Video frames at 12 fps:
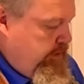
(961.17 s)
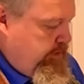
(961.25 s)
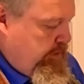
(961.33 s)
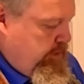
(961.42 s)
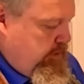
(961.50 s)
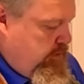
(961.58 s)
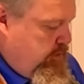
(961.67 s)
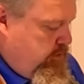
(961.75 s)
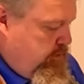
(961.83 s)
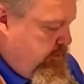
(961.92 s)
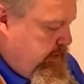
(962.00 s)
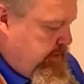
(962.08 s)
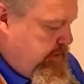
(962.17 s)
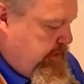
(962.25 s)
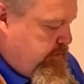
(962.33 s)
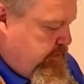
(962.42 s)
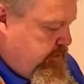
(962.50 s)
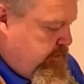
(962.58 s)
So about a
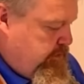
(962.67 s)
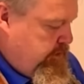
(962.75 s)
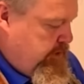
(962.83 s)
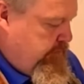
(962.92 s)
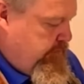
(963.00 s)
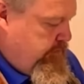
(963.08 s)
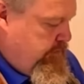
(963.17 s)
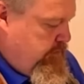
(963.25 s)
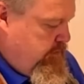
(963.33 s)
tablespoon of